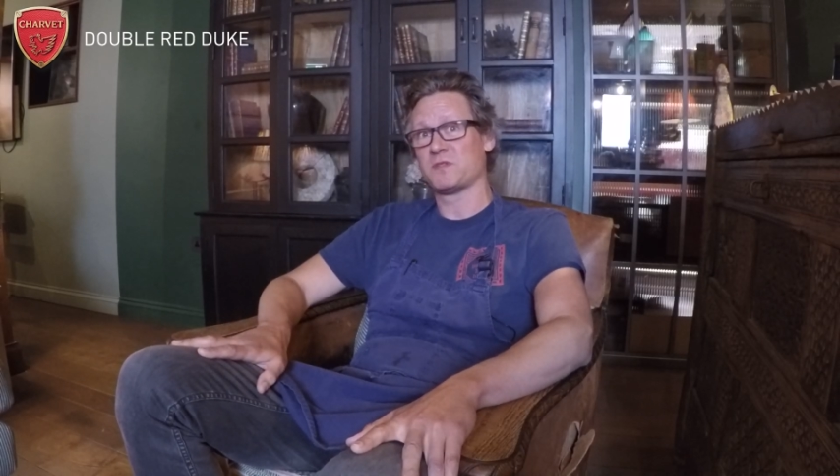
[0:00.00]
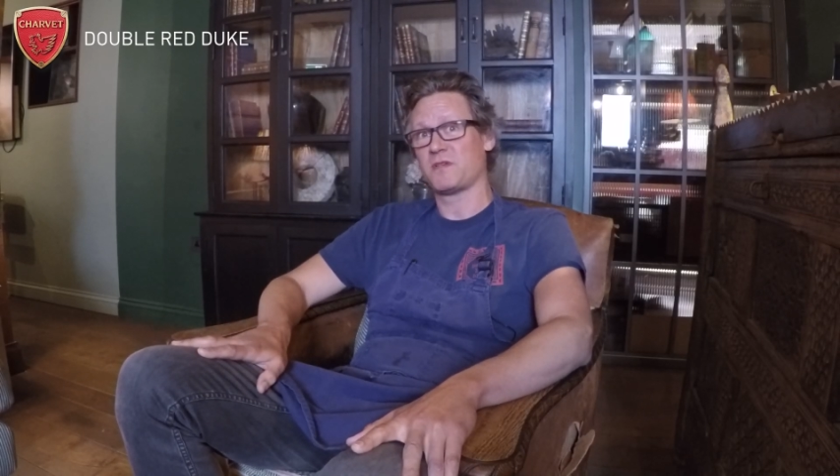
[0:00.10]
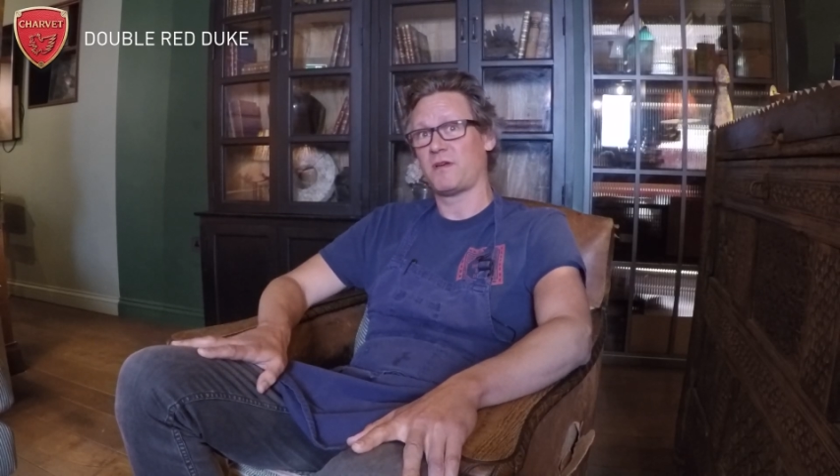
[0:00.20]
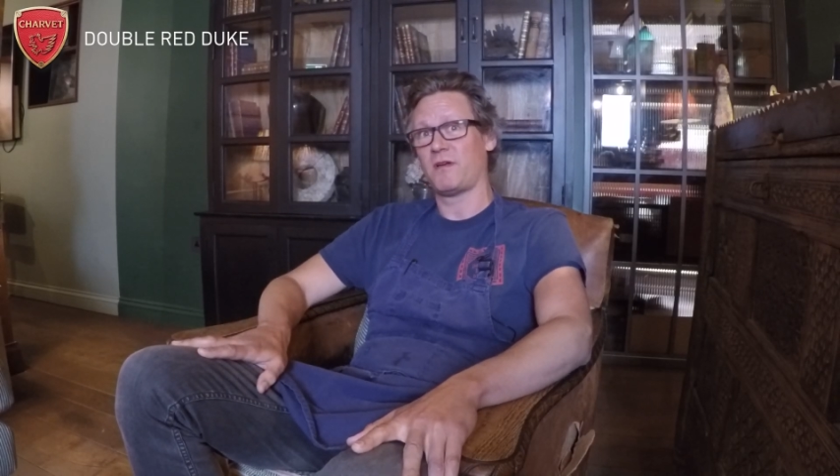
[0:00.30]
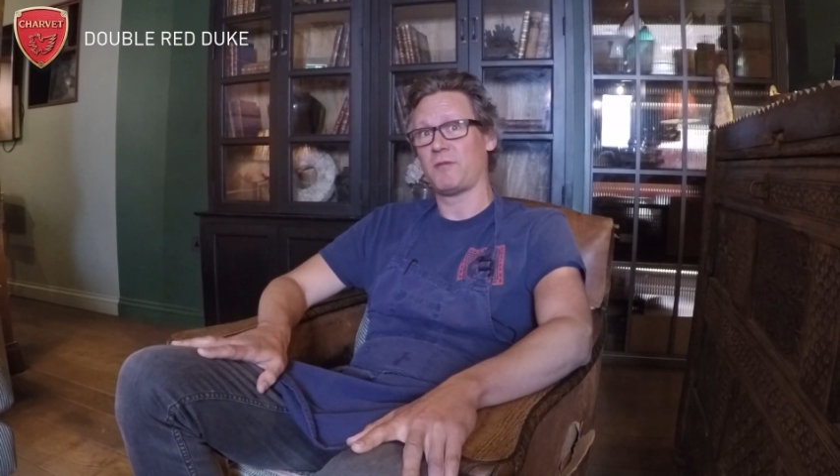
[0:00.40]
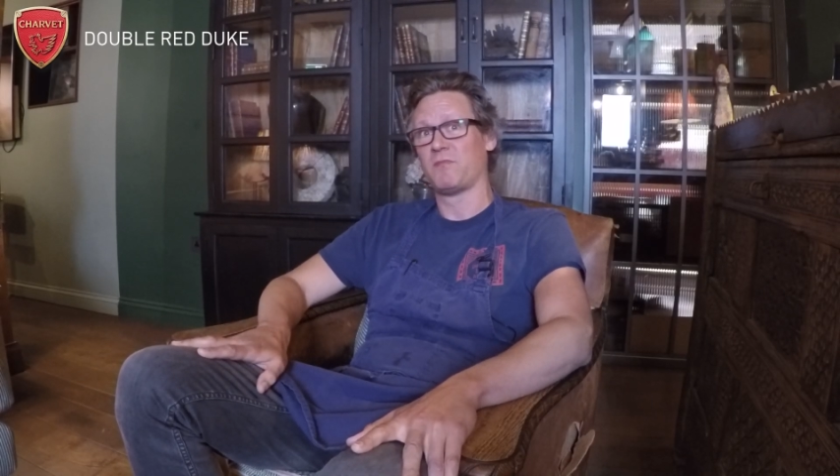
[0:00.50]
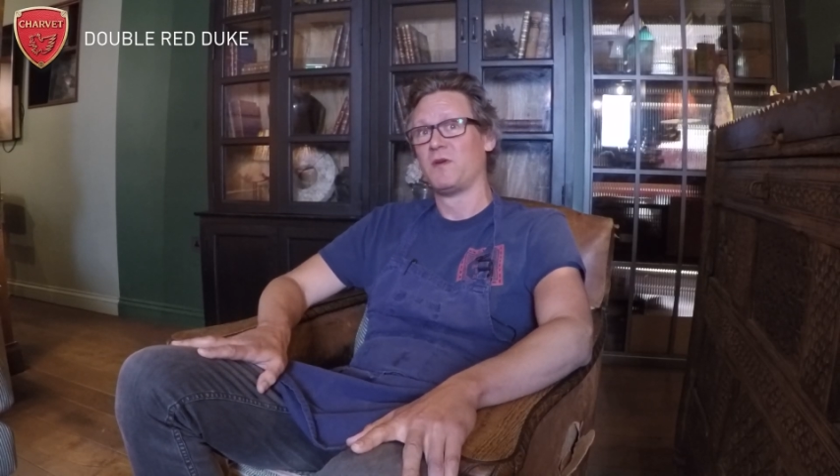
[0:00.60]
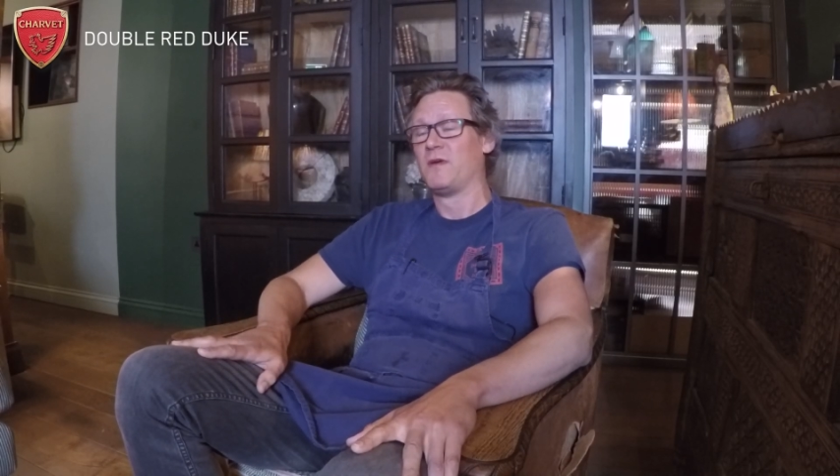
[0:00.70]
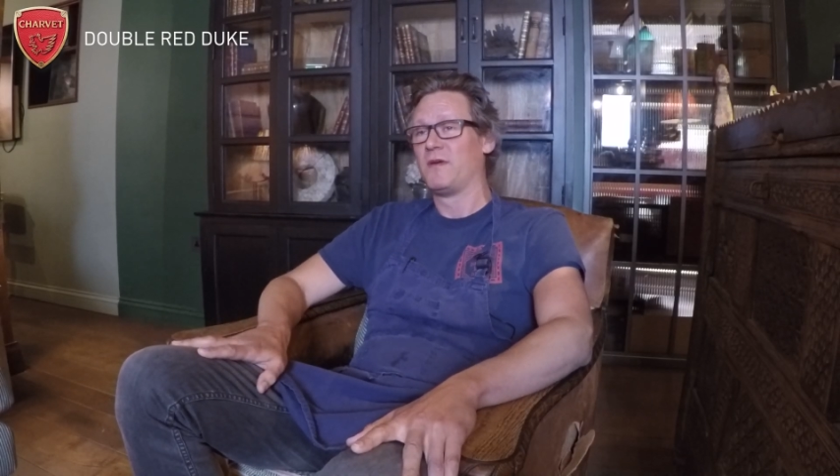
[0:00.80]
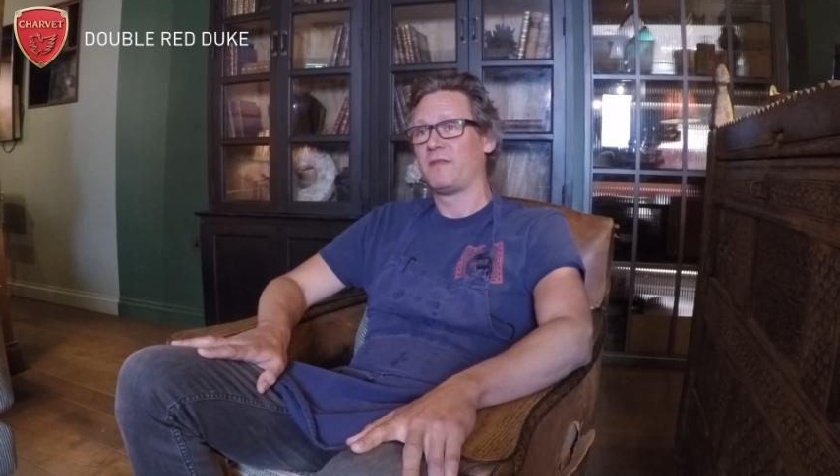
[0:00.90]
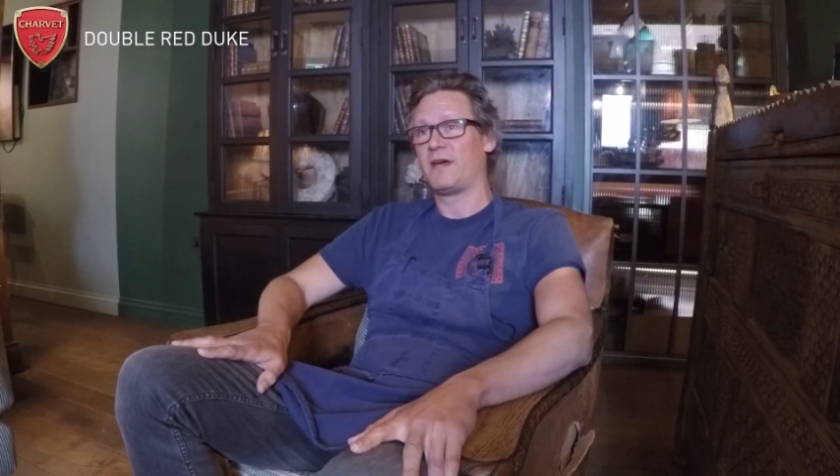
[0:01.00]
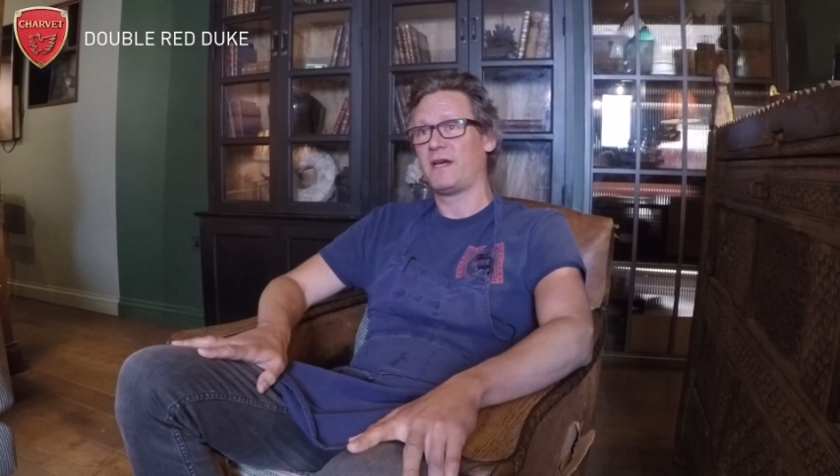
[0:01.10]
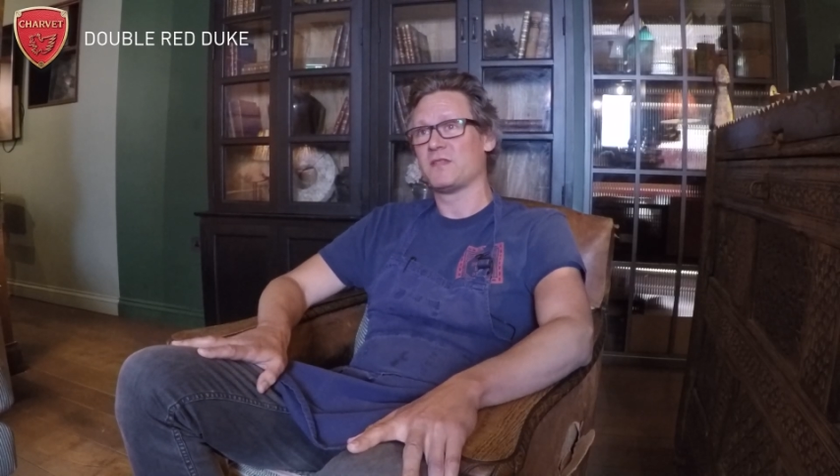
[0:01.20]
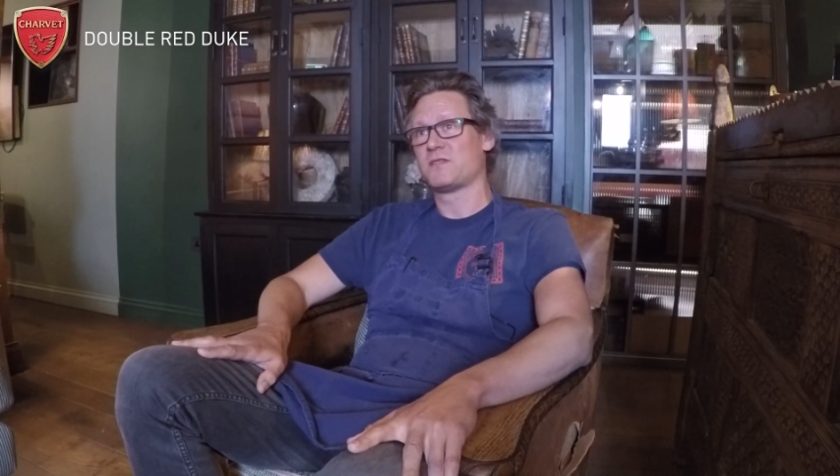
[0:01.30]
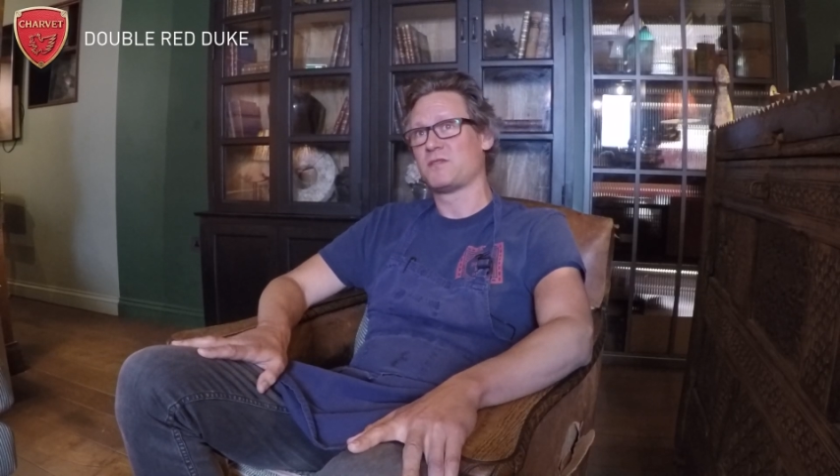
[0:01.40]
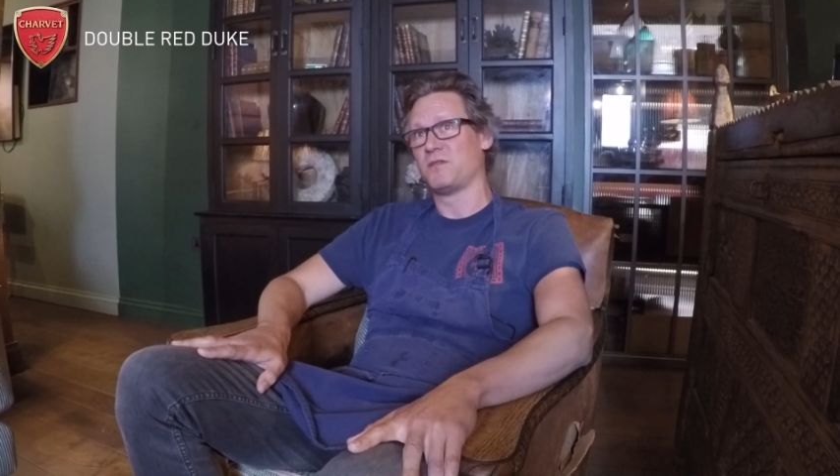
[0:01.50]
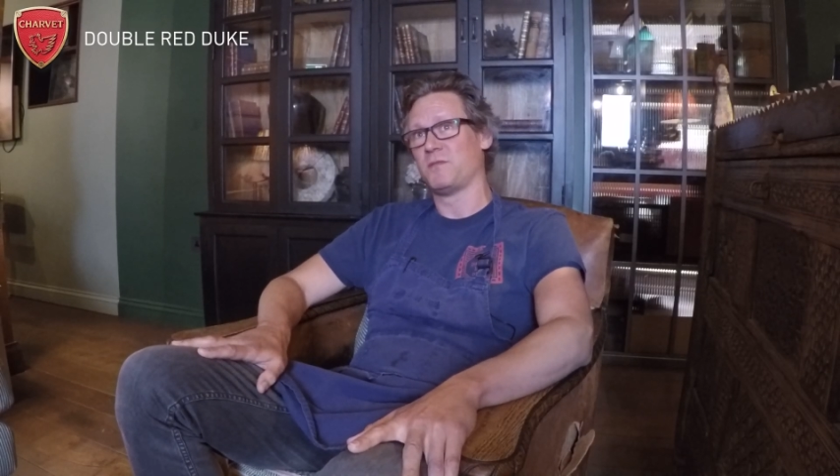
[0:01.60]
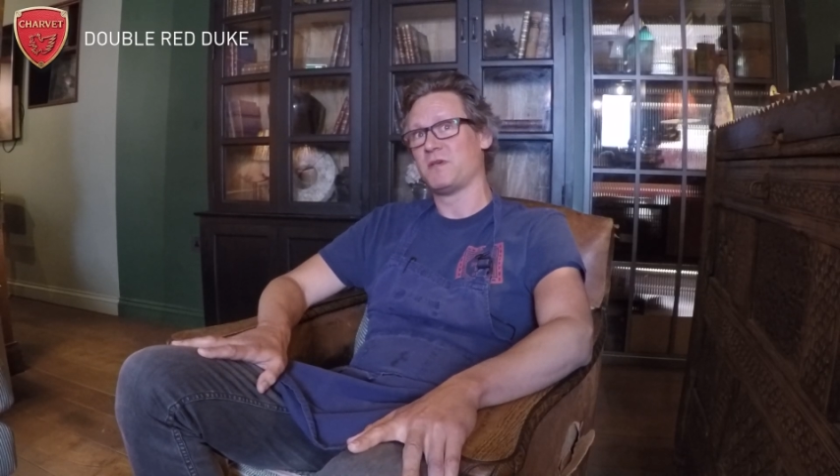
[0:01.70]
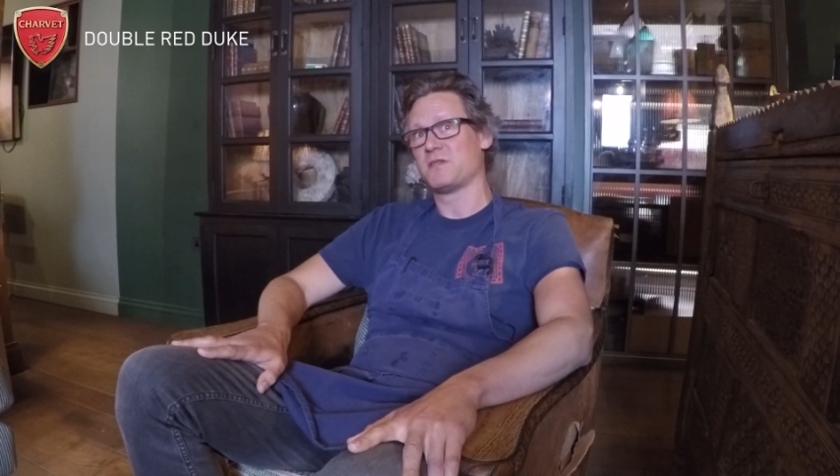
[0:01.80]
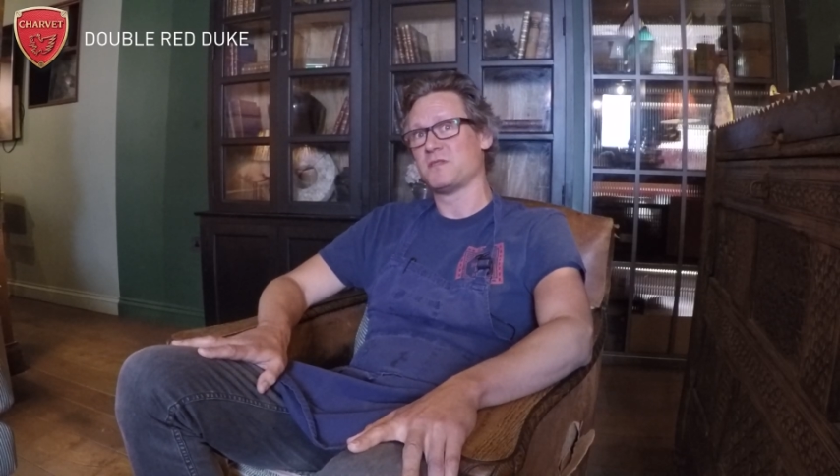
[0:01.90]
So that adds to
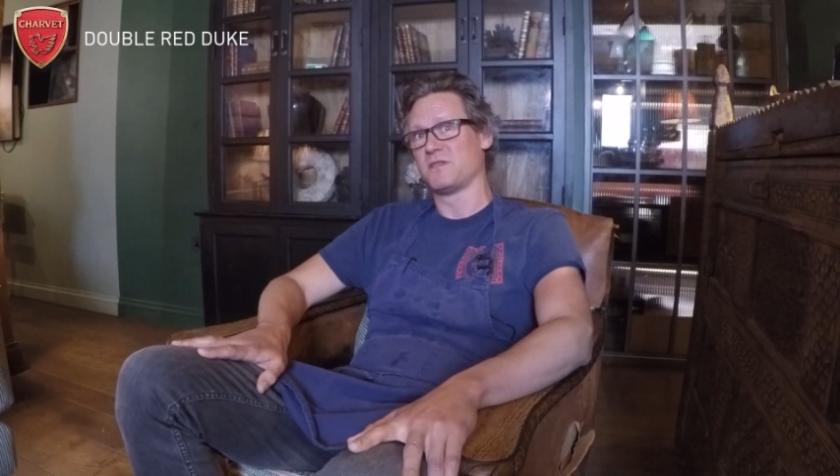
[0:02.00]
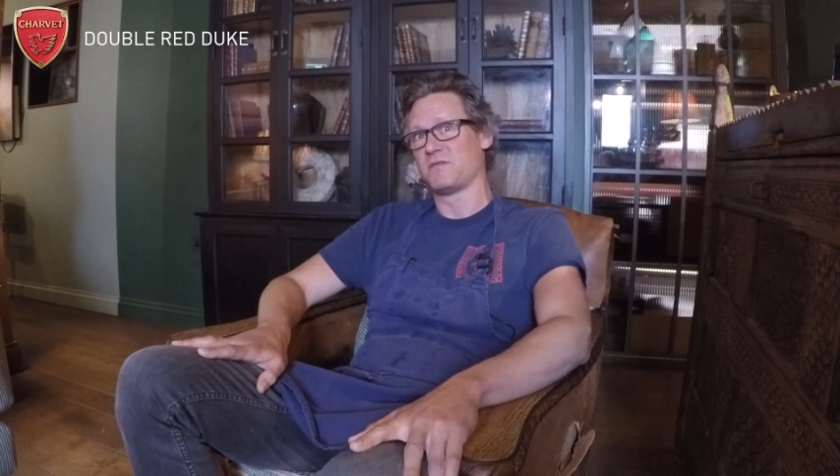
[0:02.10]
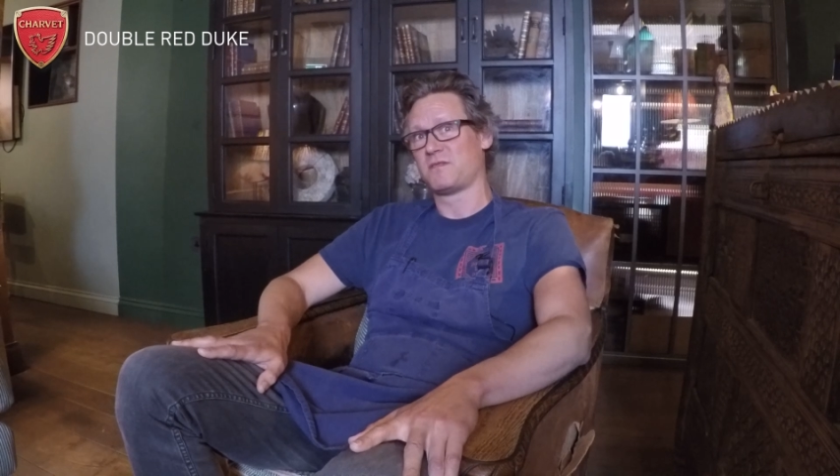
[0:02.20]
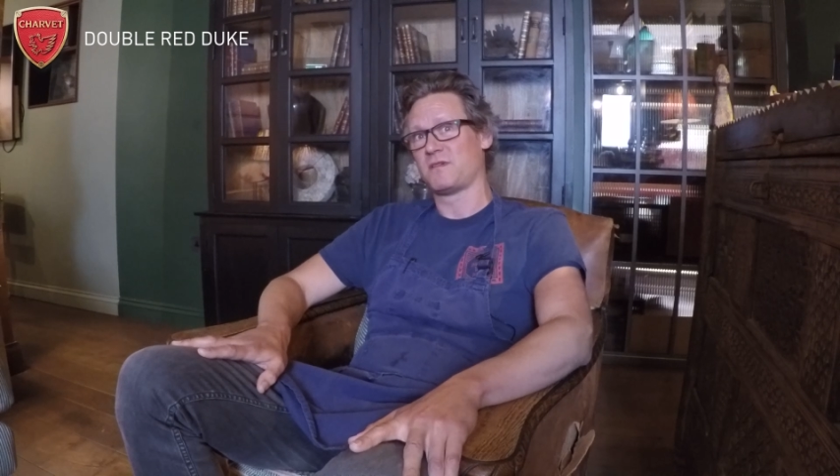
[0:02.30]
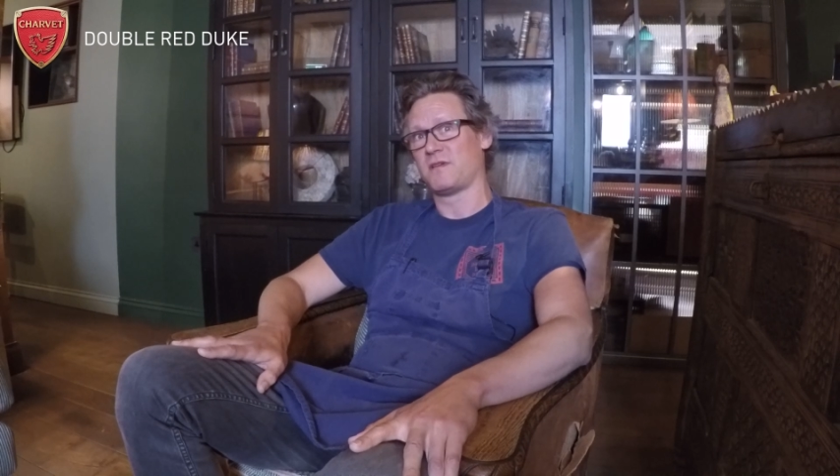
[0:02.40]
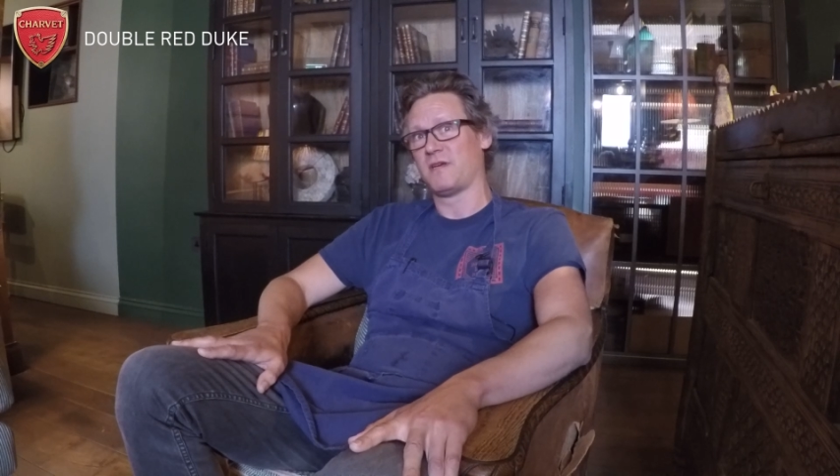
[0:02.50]
the business.